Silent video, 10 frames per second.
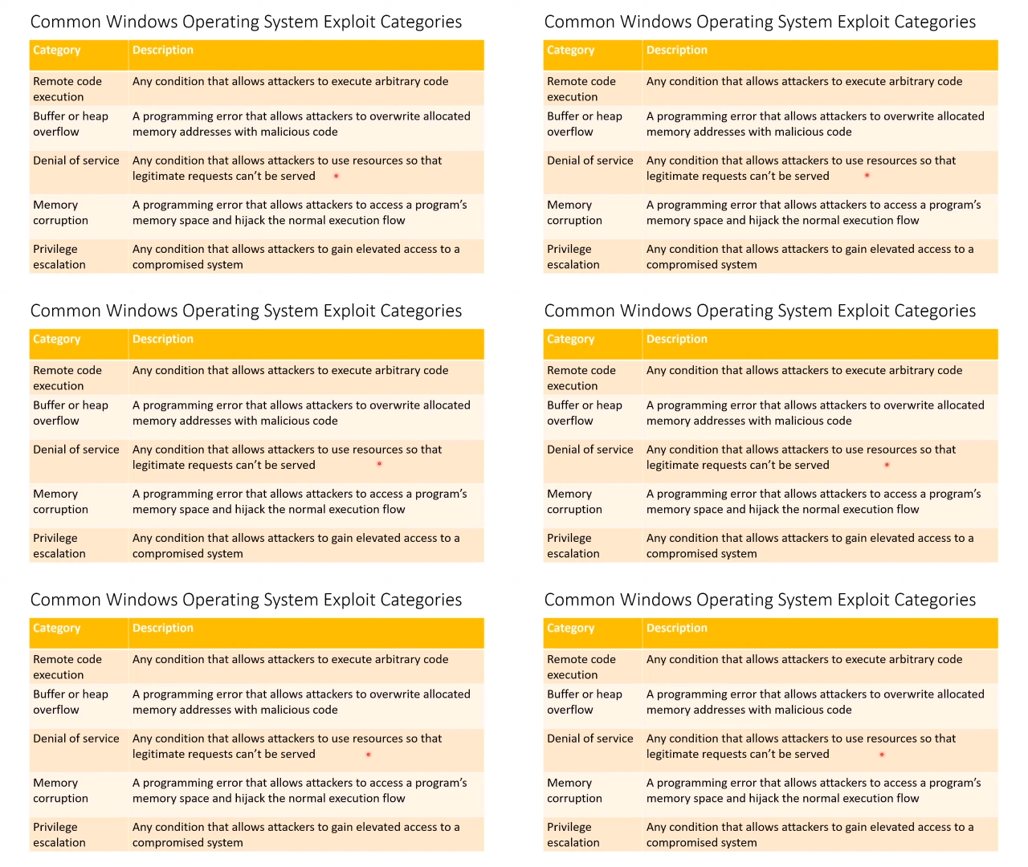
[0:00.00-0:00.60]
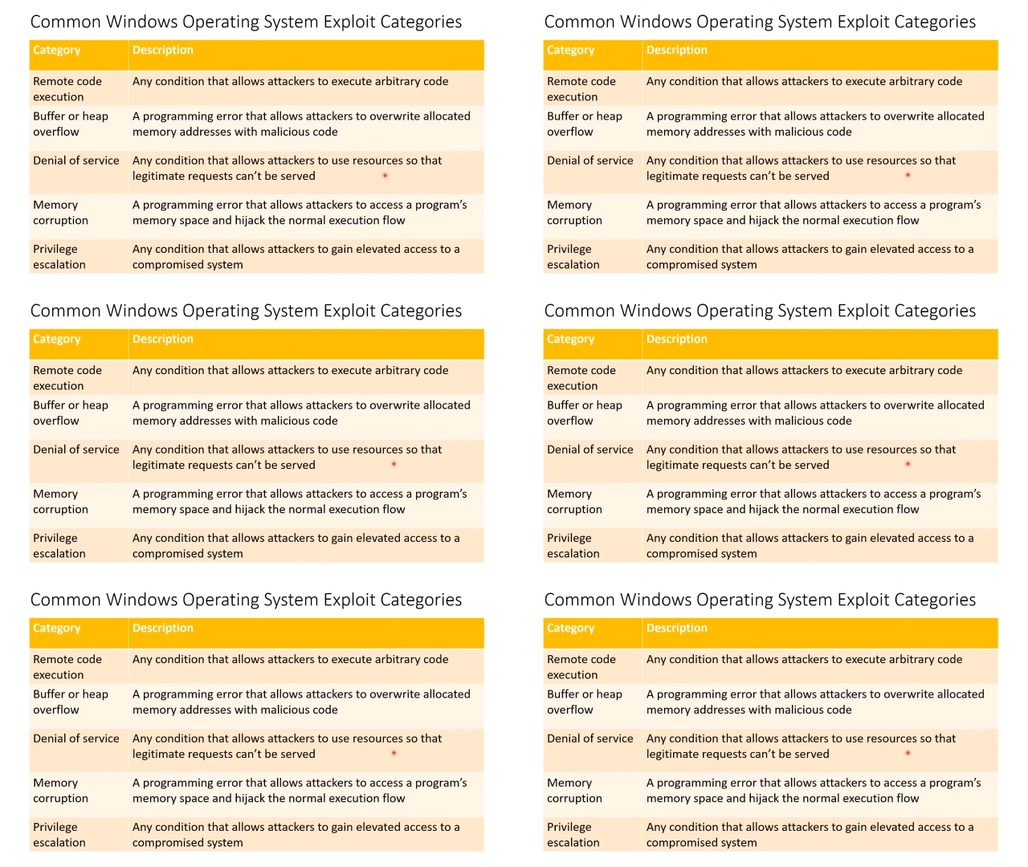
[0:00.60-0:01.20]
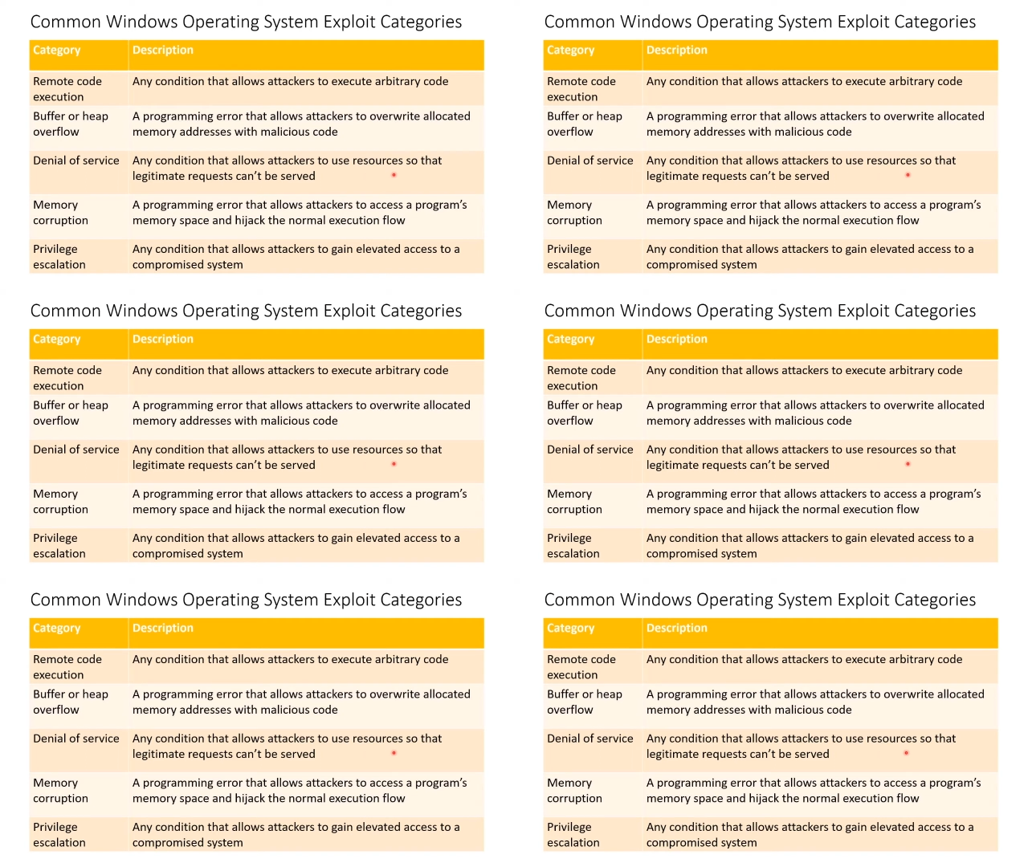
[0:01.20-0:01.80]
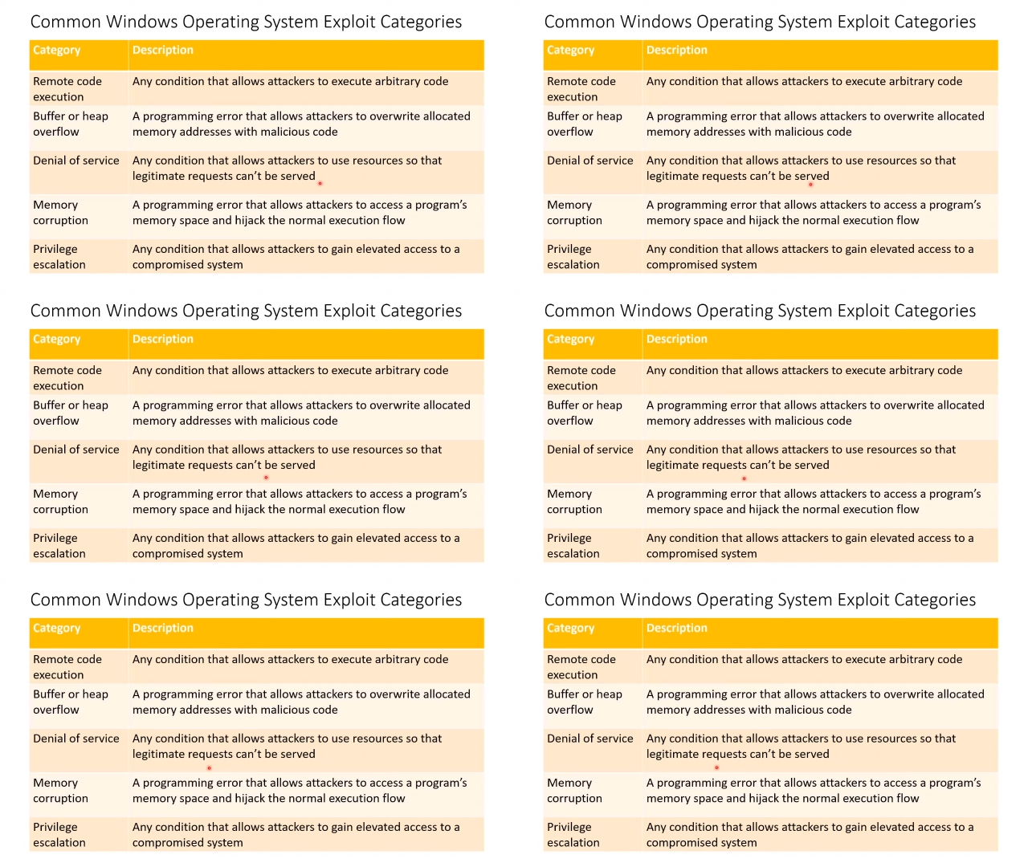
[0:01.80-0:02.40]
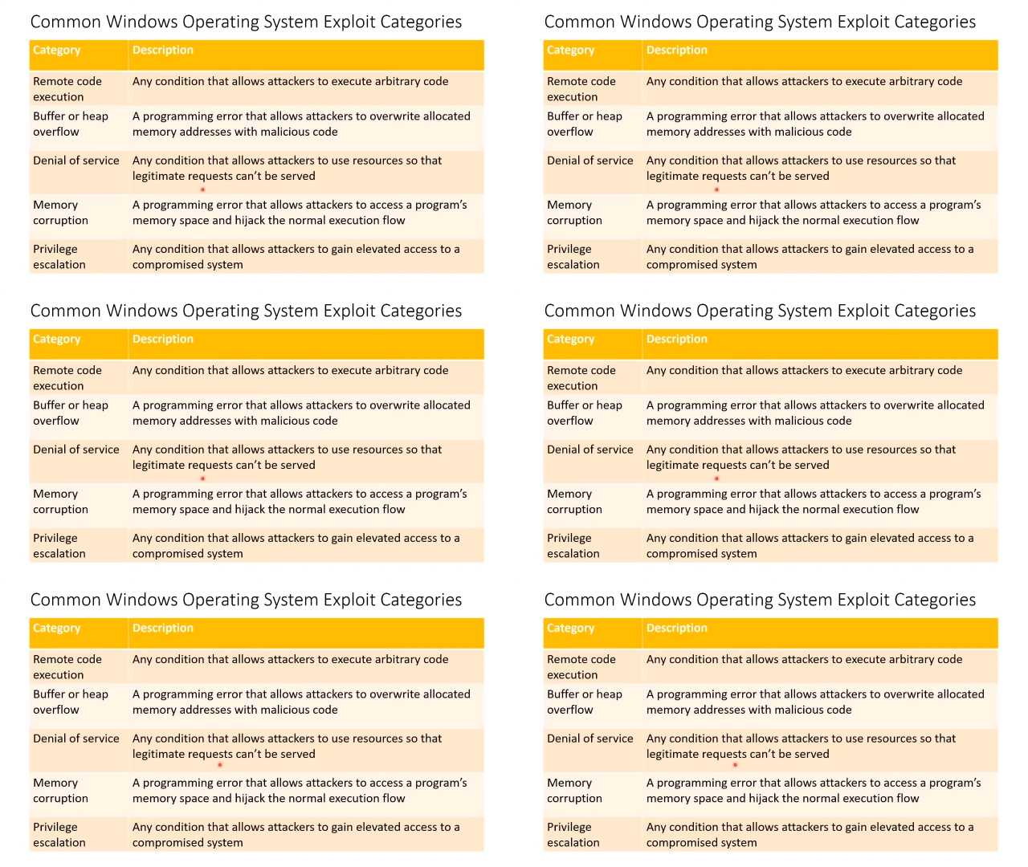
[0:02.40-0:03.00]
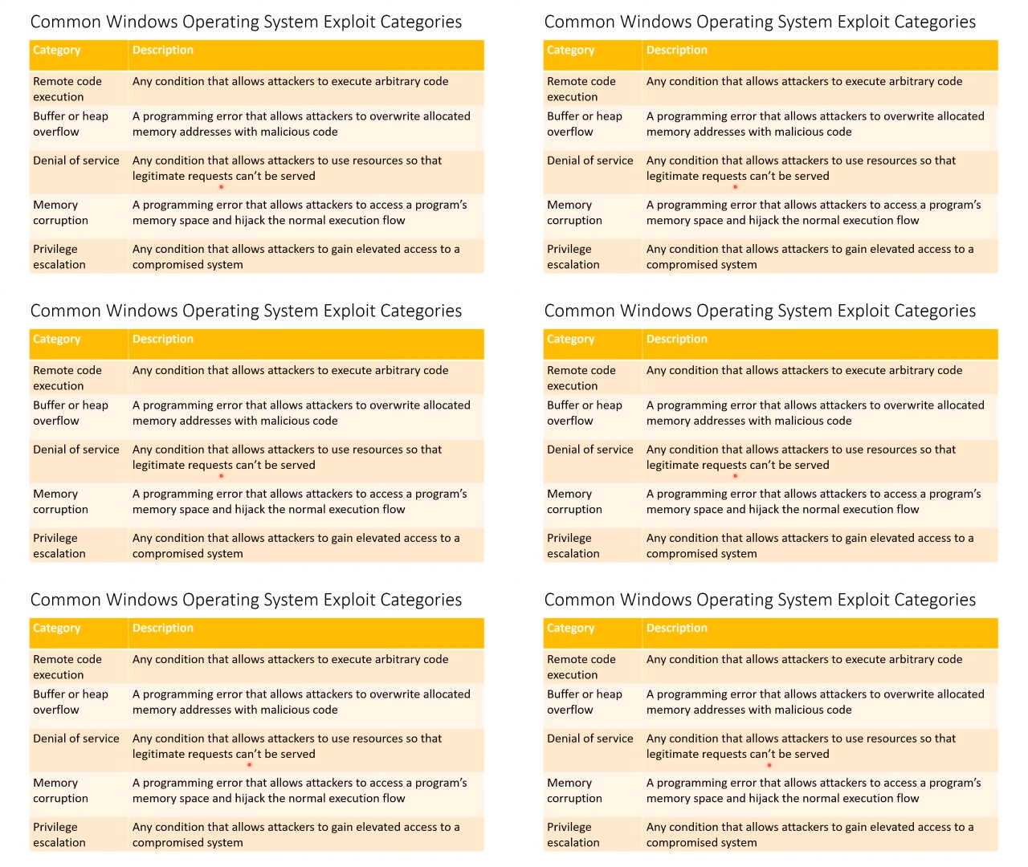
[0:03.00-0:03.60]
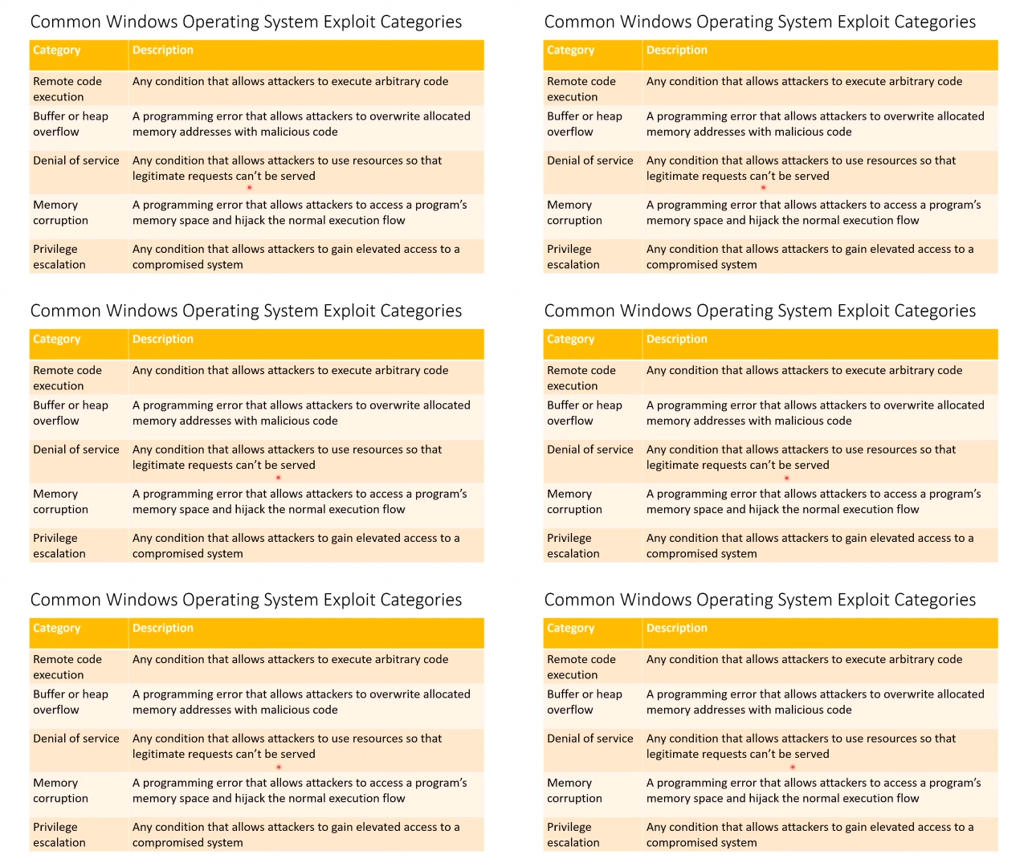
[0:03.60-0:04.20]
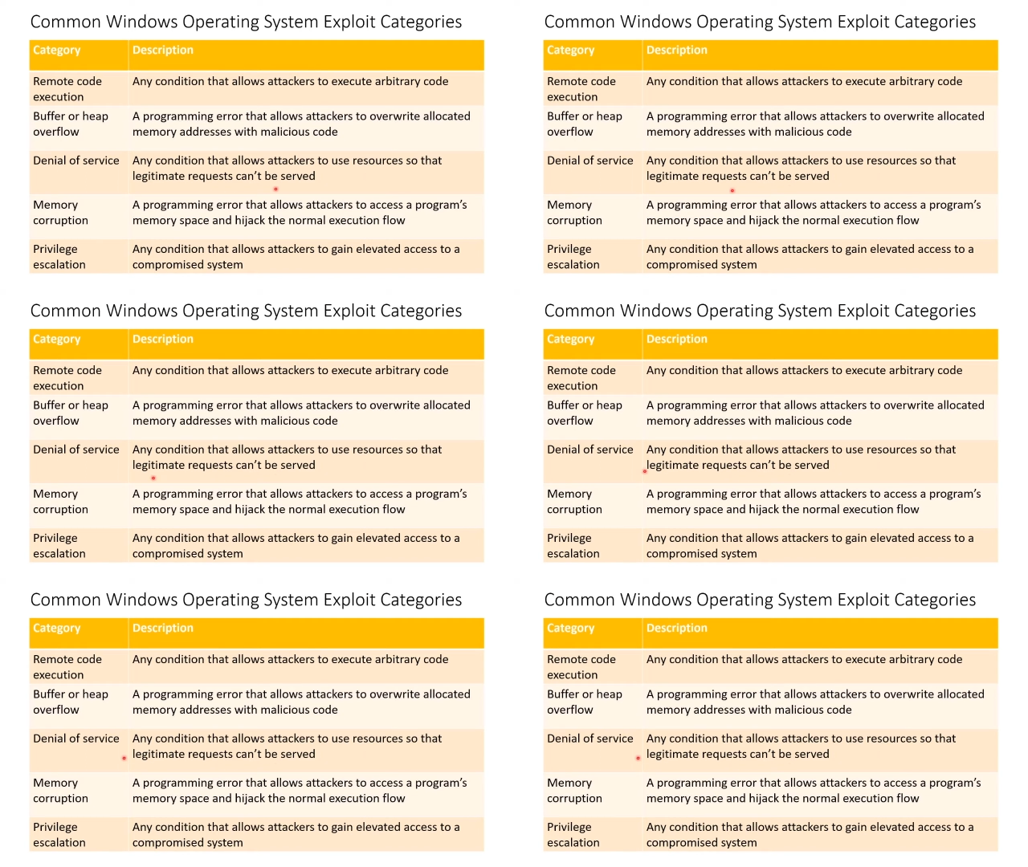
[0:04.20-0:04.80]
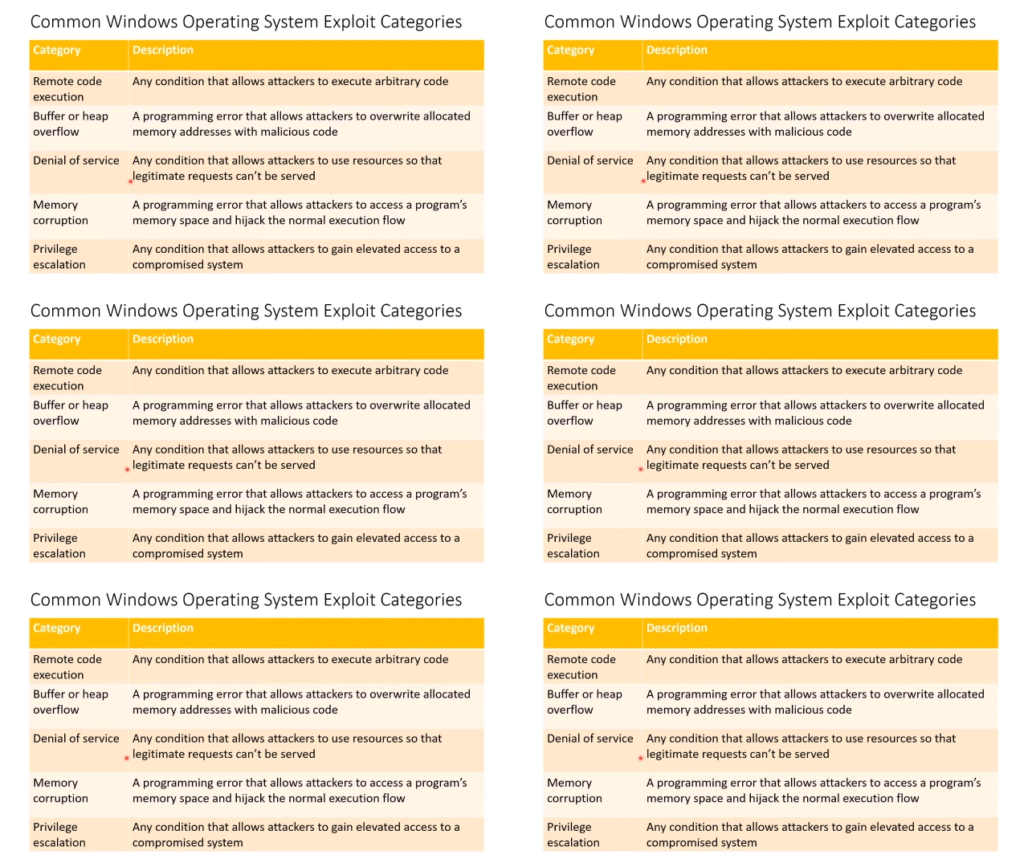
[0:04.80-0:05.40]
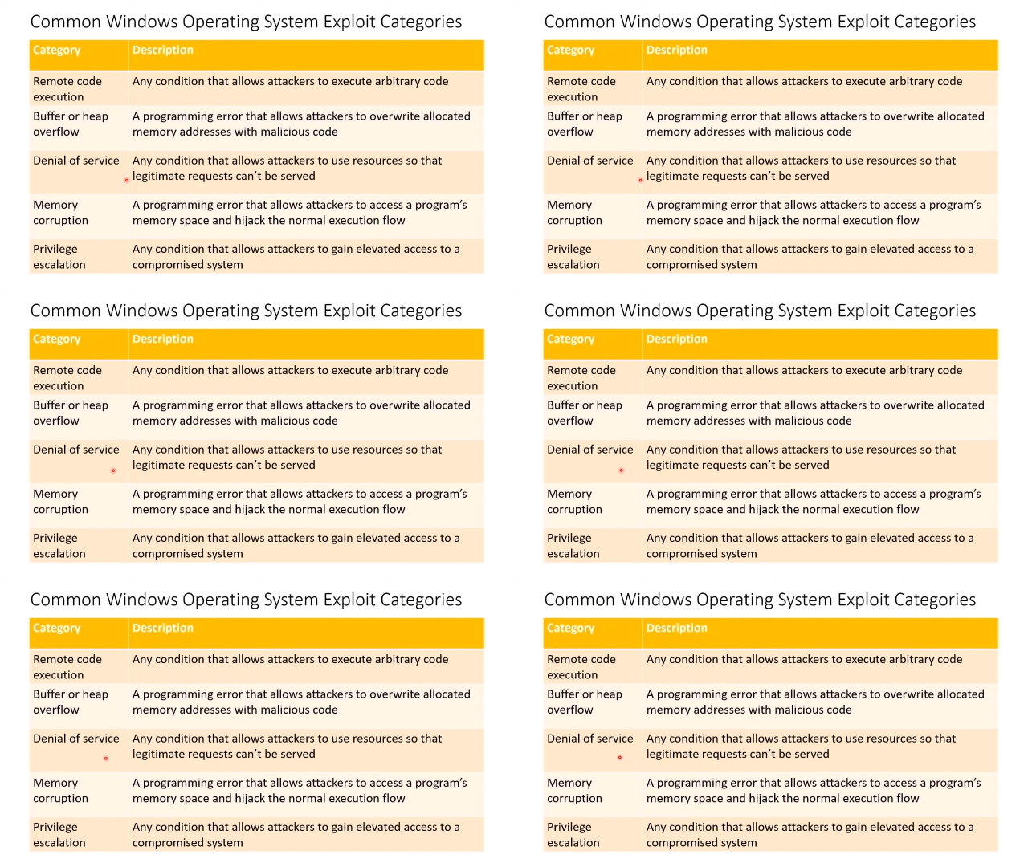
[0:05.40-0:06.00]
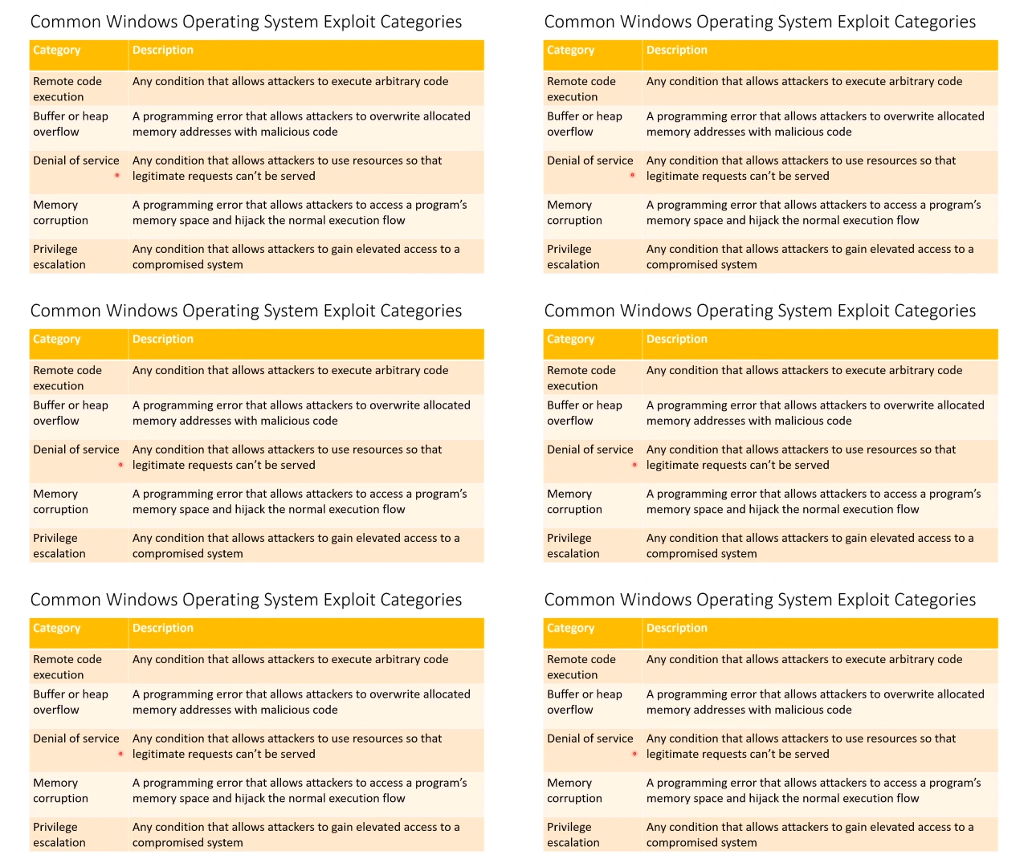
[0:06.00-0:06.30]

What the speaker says: [unreadable: no face in view]